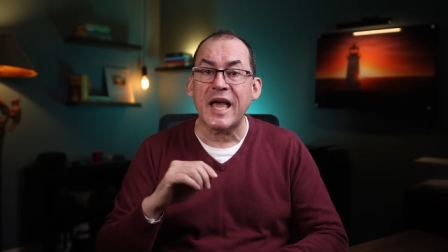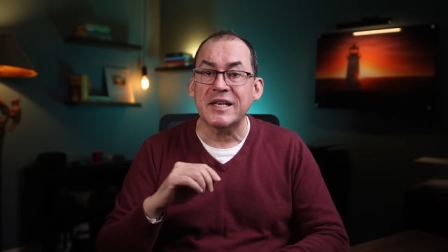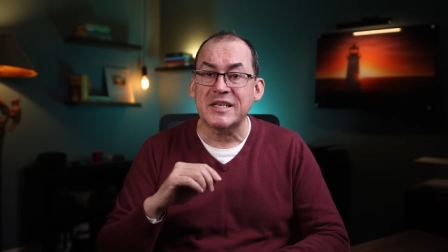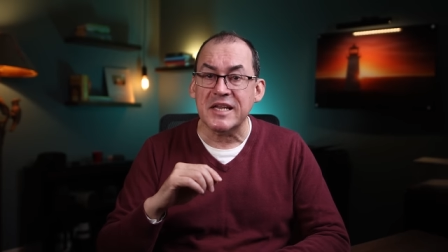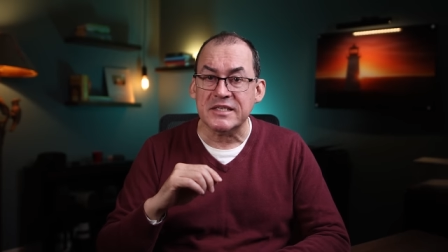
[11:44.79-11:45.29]

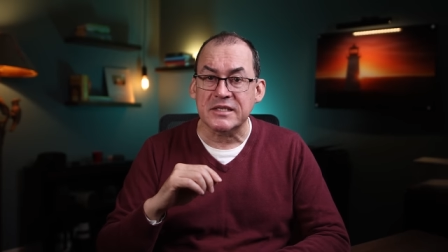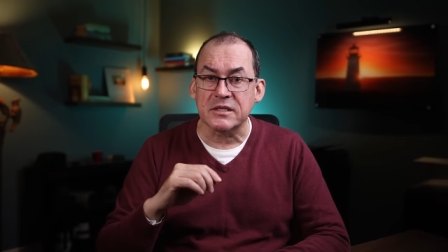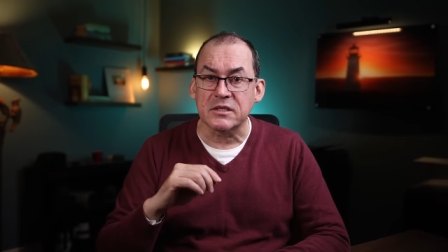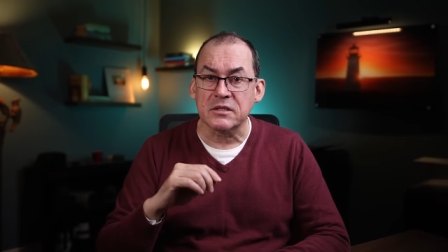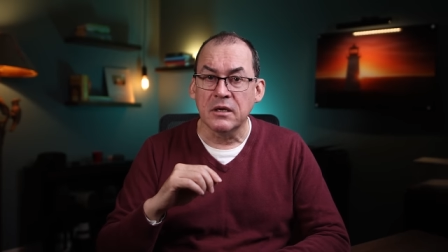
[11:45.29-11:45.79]
that
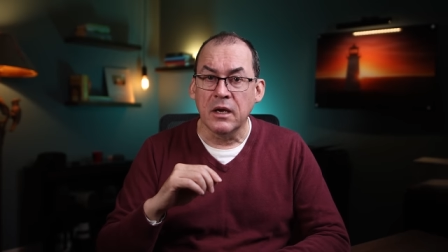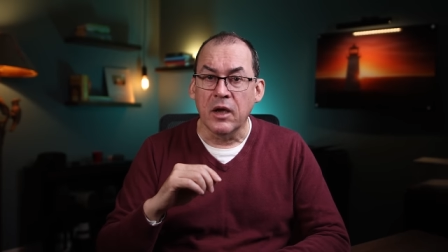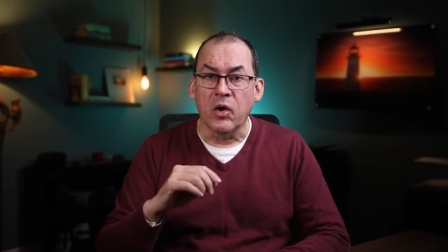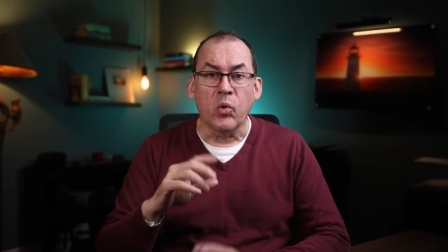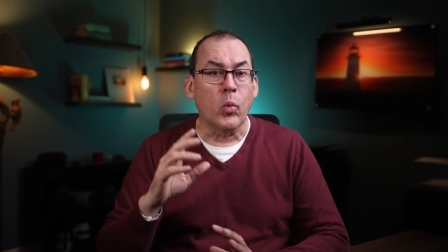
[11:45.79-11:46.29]
distance
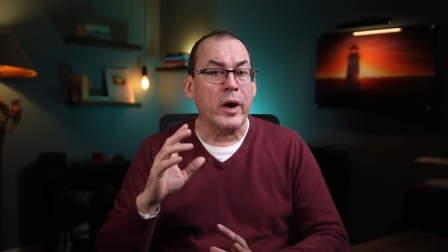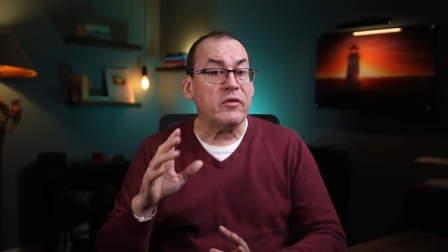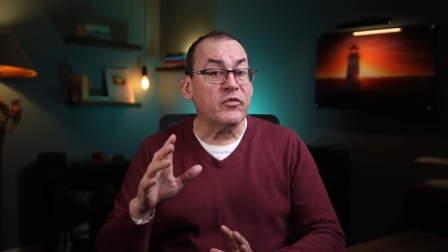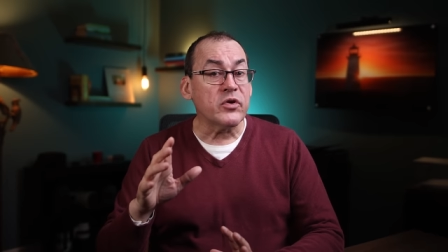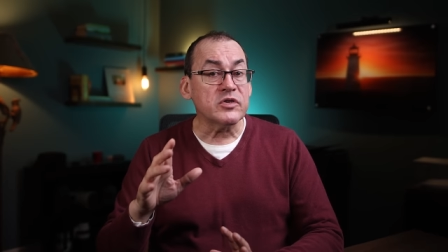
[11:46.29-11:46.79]

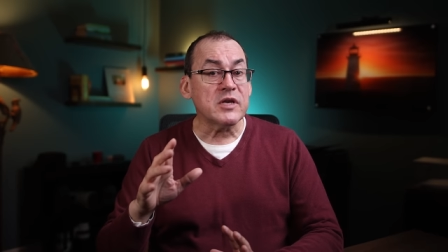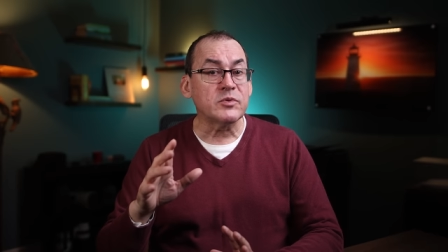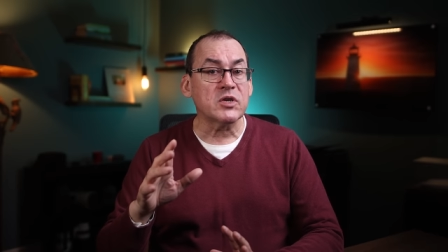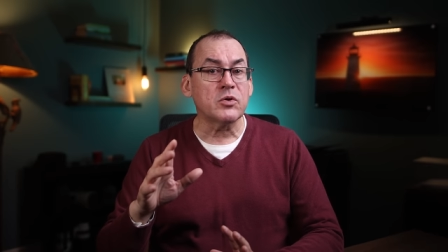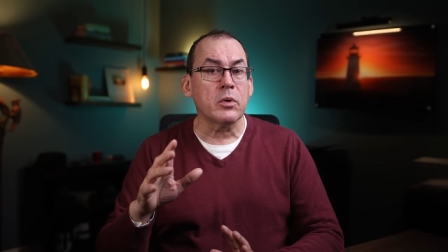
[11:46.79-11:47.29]
wait for your
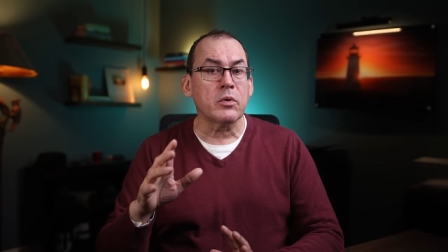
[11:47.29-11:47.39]
subject to